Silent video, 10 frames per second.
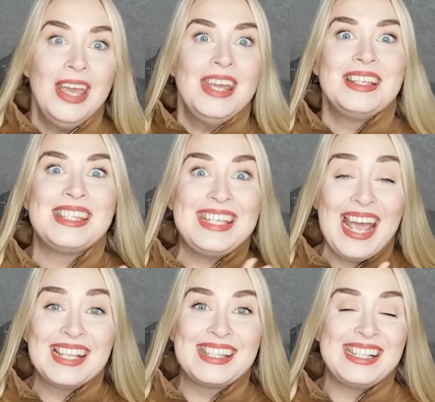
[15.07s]
So
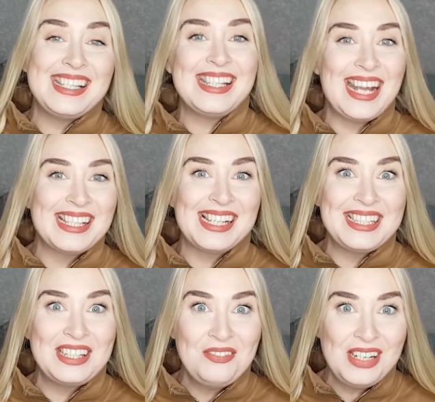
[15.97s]
yes, this is an
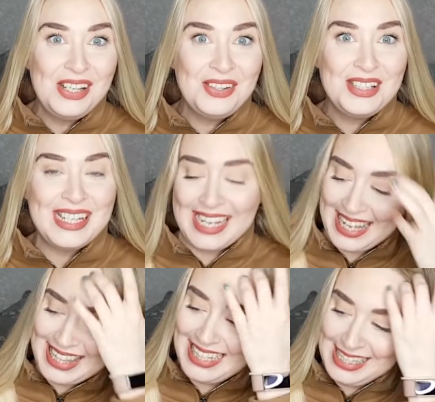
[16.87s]
exciting video today.
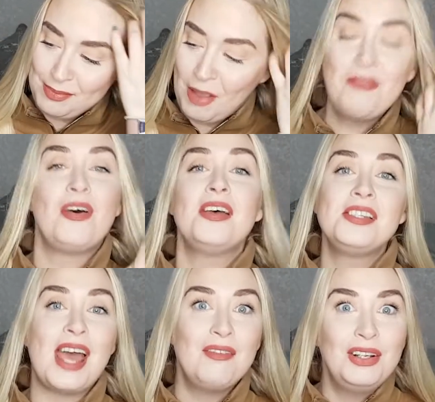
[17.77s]
This is my first
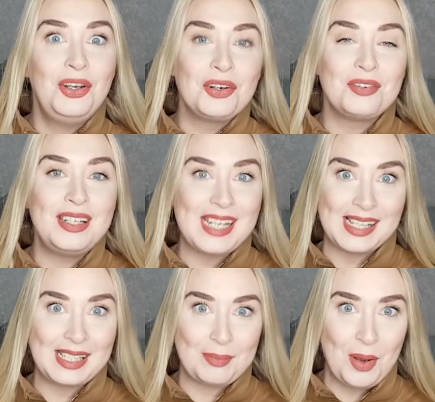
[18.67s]
ever Look
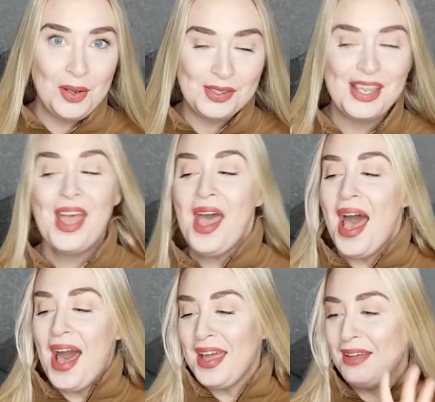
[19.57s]
Fantastic box
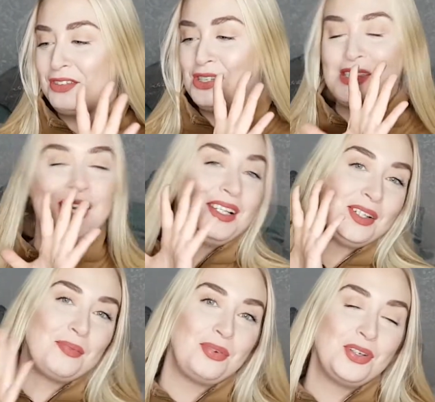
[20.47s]
I have just signed
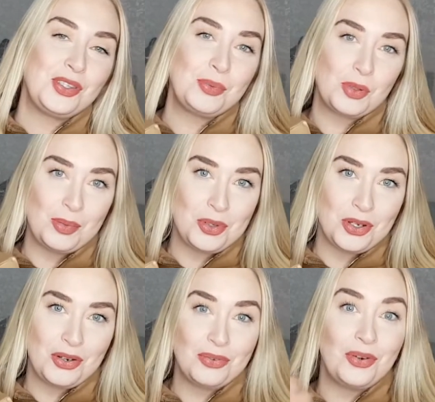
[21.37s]
up for a
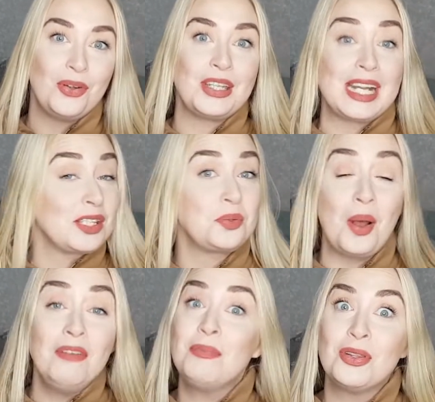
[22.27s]
subscription for the next
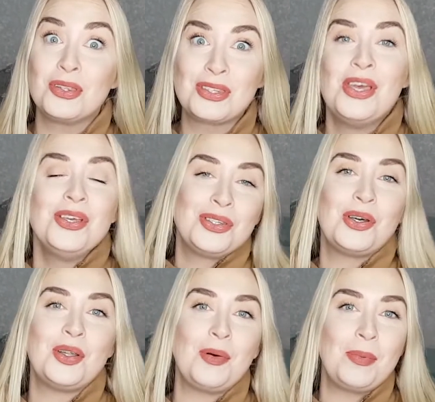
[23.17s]
12 months, so
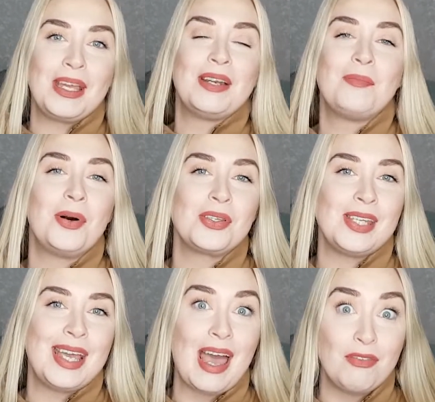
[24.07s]
there will be an
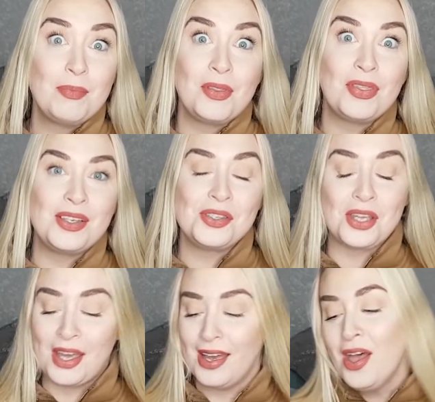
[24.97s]
unboxing every month this
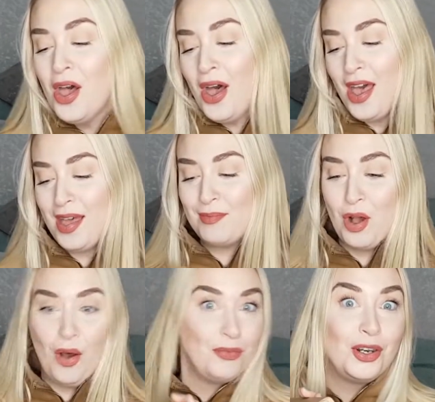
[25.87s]
year um,
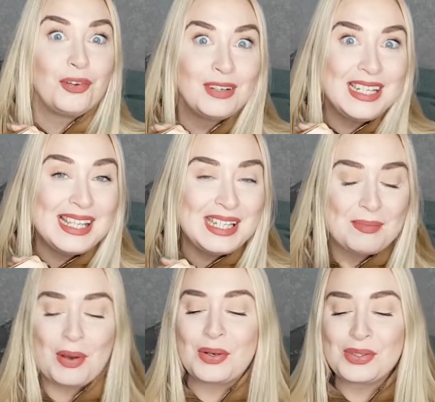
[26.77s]
of the Look Fantastic
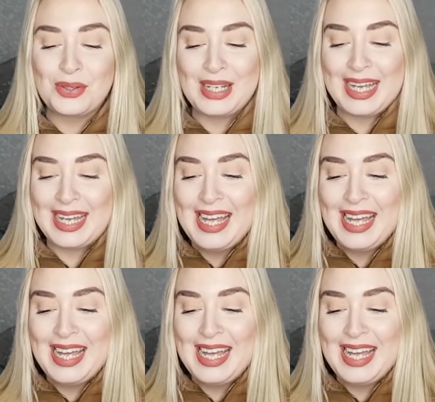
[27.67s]
box on here.